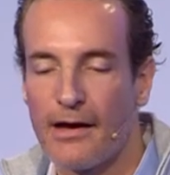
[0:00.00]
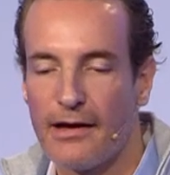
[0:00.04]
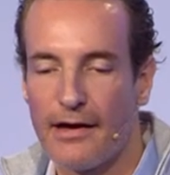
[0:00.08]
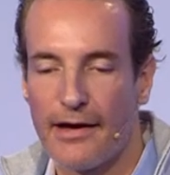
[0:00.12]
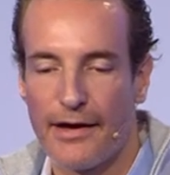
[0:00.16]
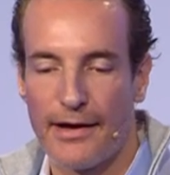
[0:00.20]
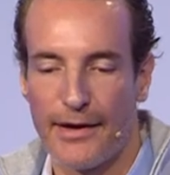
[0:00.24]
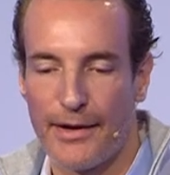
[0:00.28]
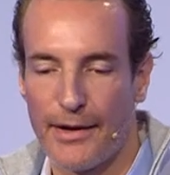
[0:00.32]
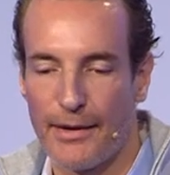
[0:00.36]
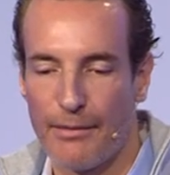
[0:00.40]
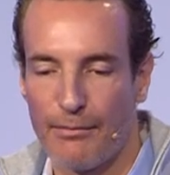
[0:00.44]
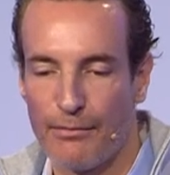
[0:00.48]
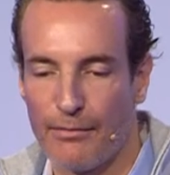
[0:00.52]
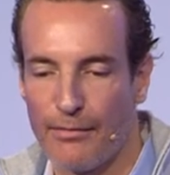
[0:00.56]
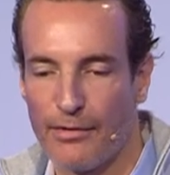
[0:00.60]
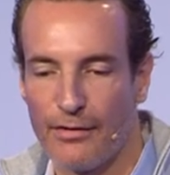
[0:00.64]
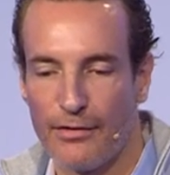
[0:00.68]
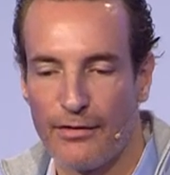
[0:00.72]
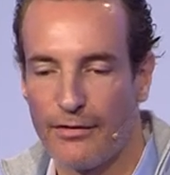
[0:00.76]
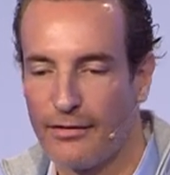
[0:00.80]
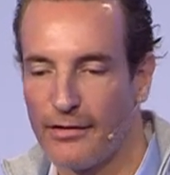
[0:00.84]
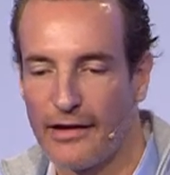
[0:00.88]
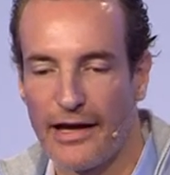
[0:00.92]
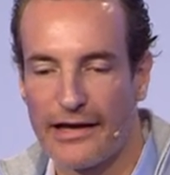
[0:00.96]
um,
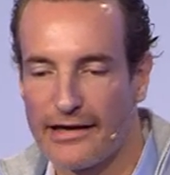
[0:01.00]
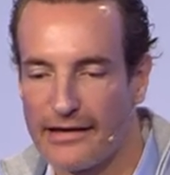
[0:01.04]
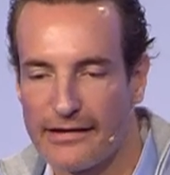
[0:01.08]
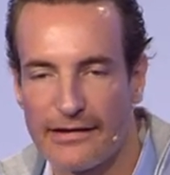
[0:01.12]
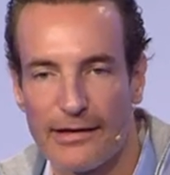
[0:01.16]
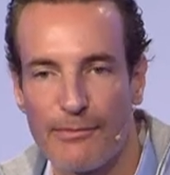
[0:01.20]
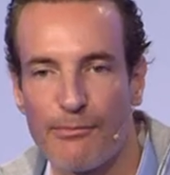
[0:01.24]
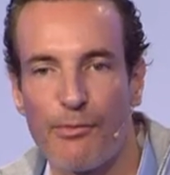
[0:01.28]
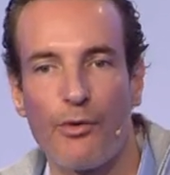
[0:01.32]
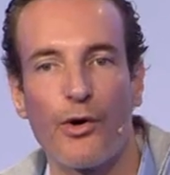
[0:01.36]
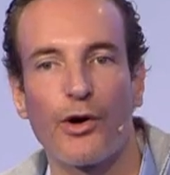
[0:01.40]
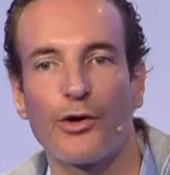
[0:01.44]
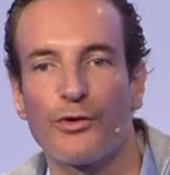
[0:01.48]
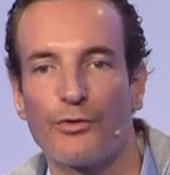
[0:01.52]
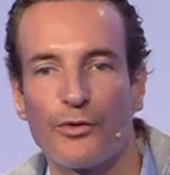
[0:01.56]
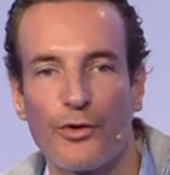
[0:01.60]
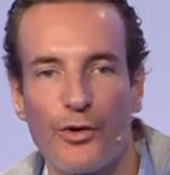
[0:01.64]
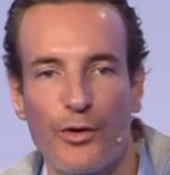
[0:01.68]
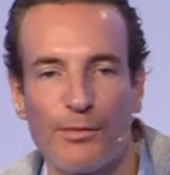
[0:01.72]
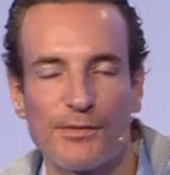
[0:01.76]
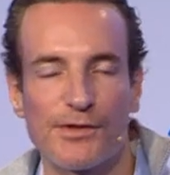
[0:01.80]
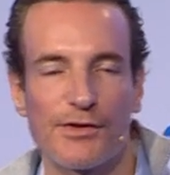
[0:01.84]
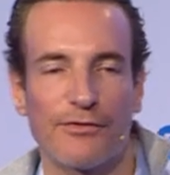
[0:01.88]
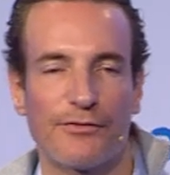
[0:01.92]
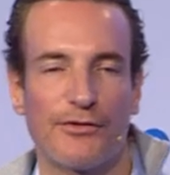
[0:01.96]
like the
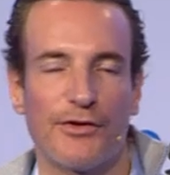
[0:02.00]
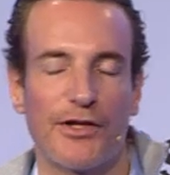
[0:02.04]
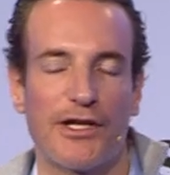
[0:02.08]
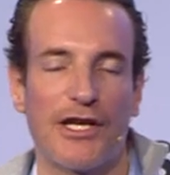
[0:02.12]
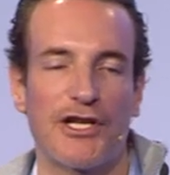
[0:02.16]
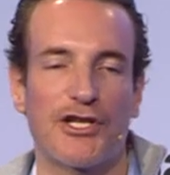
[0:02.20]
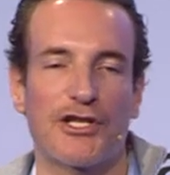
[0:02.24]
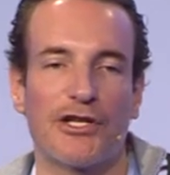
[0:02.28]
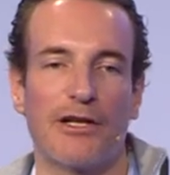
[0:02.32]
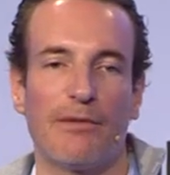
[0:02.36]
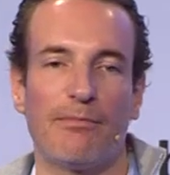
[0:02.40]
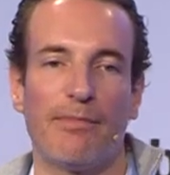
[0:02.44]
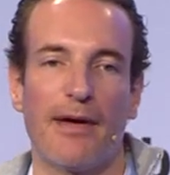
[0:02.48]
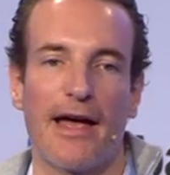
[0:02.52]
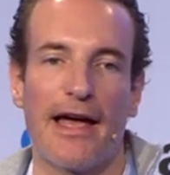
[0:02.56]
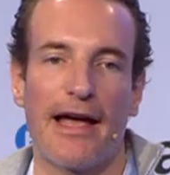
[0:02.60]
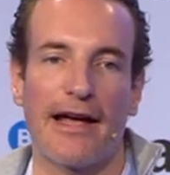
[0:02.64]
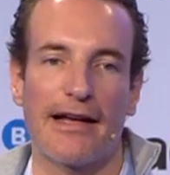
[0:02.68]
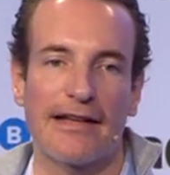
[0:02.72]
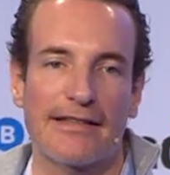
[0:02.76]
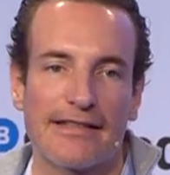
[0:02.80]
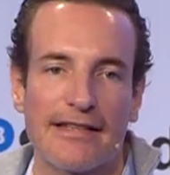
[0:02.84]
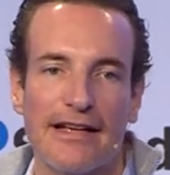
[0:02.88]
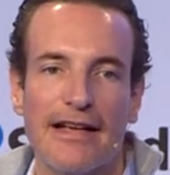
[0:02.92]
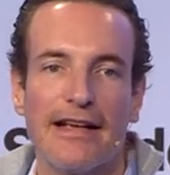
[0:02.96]
boardrooms of traditional
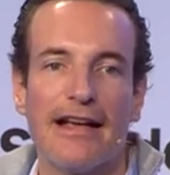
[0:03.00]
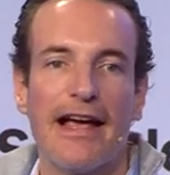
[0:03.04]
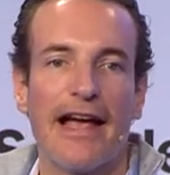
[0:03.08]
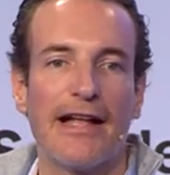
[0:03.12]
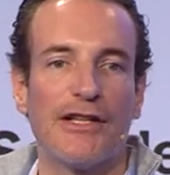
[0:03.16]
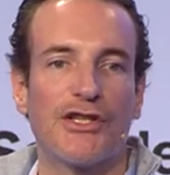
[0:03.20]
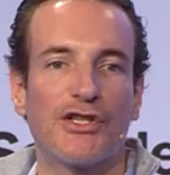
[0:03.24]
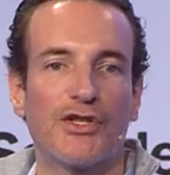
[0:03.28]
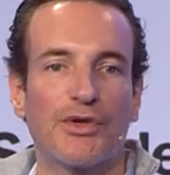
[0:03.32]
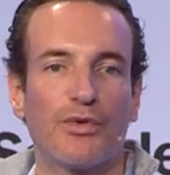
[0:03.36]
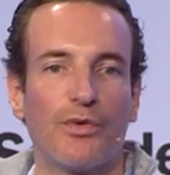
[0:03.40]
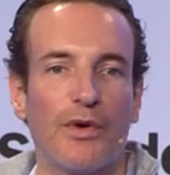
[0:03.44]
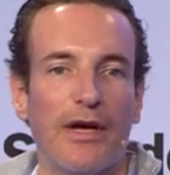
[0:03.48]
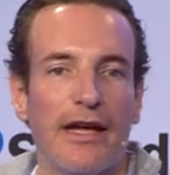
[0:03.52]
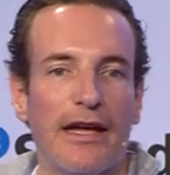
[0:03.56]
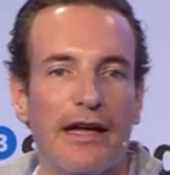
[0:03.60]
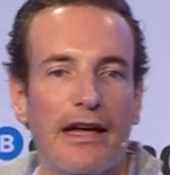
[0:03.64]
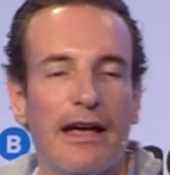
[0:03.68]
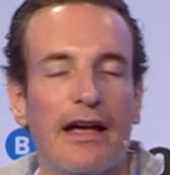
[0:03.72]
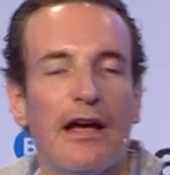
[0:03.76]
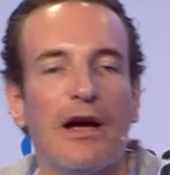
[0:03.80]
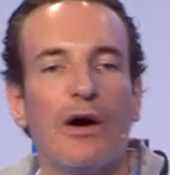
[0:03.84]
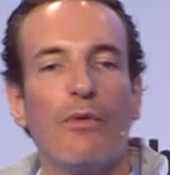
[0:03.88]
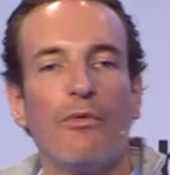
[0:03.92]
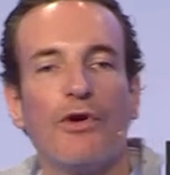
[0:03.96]
banks, and
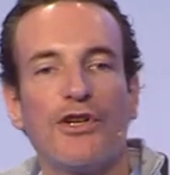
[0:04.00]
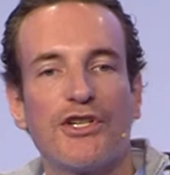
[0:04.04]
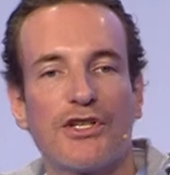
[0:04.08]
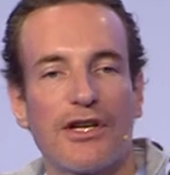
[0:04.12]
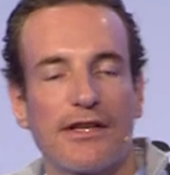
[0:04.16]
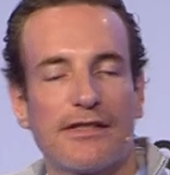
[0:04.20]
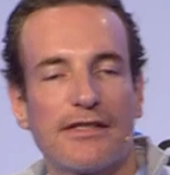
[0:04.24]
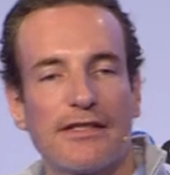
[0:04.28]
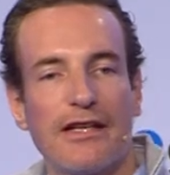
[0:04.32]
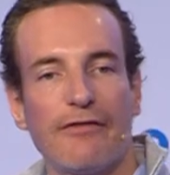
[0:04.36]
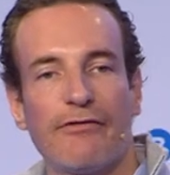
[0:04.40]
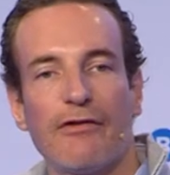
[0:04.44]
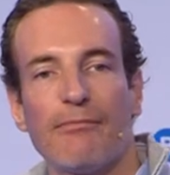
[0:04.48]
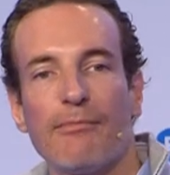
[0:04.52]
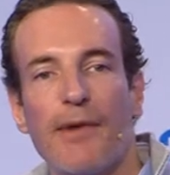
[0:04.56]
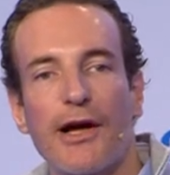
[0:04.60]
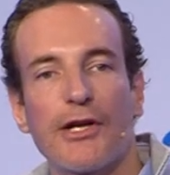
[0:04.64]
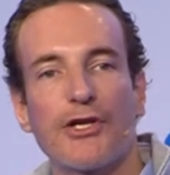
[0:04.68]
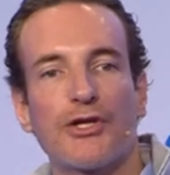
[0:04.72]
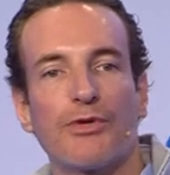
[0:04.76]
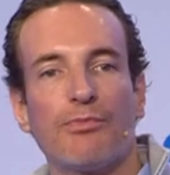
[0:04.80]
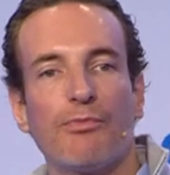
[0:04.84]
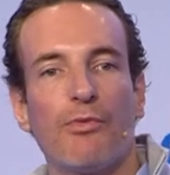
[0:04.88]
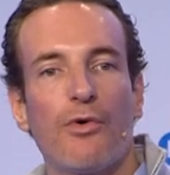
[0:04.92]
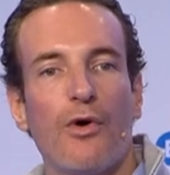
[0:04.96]
three, we just have a
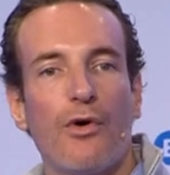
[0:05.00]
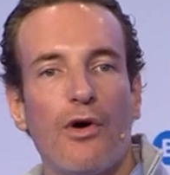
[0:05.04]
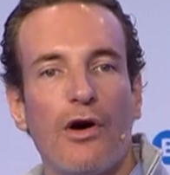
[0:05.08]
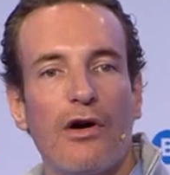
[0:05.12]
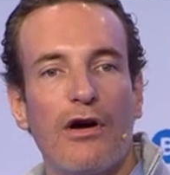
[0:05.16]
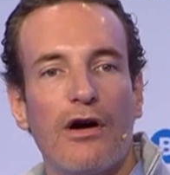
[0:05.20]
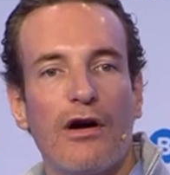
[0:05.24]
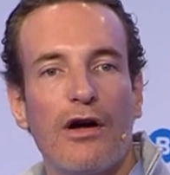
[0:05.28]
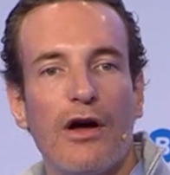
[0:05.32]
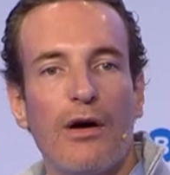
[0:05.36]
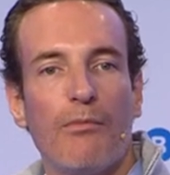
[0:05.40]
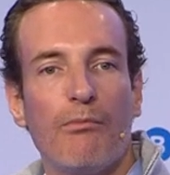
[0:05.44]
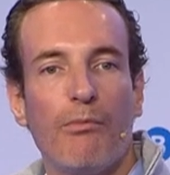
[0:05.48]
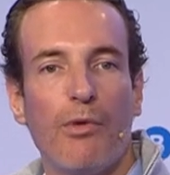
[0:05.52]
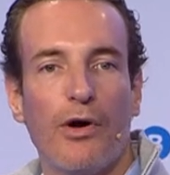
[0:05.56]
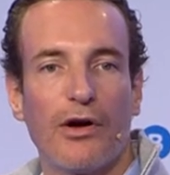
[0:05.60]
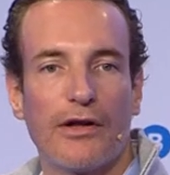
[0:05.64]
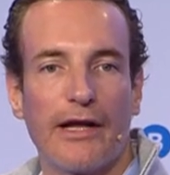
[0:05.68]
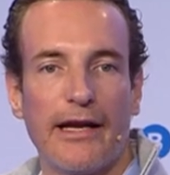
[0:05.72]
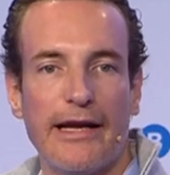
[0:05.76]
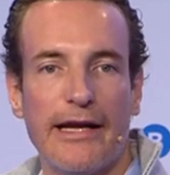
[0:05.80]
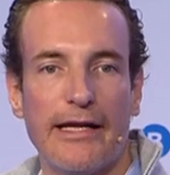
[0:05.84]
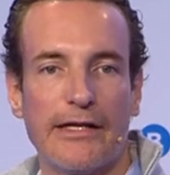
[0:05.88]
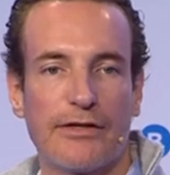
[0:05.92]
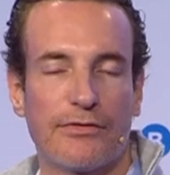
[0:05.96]
much more
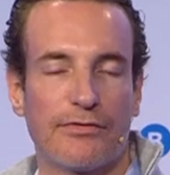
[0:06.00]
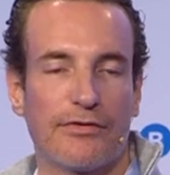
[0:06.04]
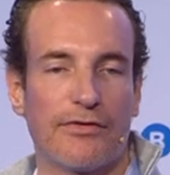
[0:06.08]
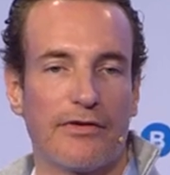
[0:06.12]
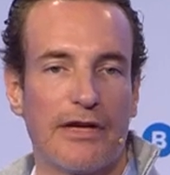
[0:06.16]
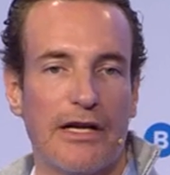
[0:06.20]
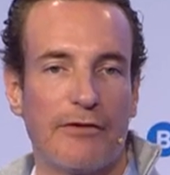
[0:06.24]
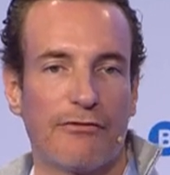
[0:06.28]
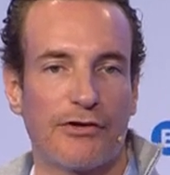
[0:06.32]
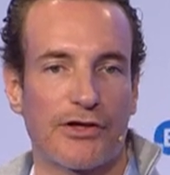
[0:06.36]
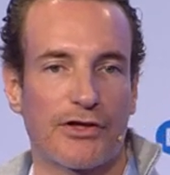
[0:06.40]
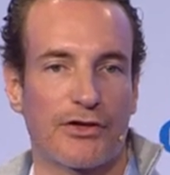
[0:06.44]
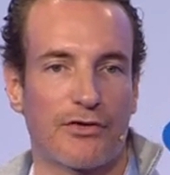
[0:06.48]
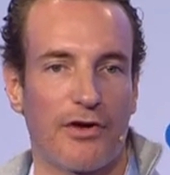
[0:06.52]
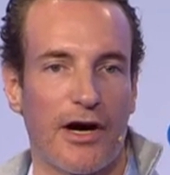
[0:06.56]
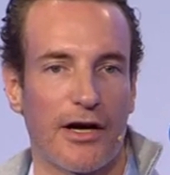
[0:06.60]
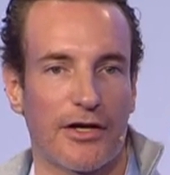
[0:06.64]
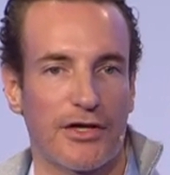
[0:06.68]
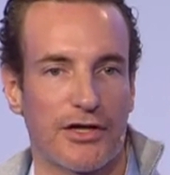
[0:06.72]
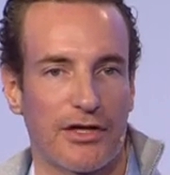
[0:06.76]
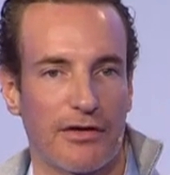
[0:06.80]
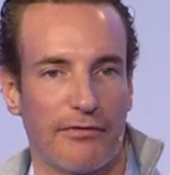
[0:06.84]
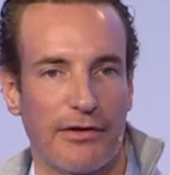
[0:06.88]
modern infrastructure.